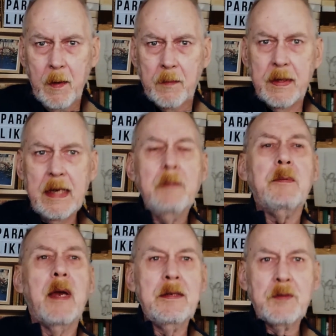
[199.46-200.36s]
the
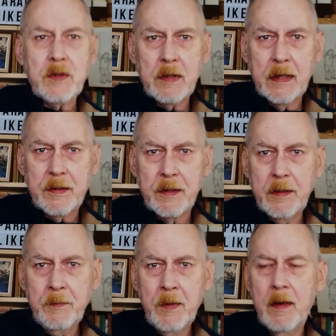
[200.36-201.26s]

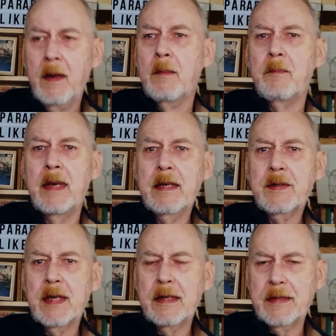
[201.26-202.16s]
instructor
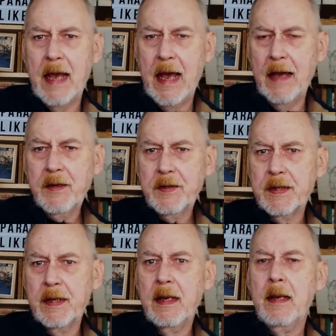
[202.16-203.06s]
makes attacks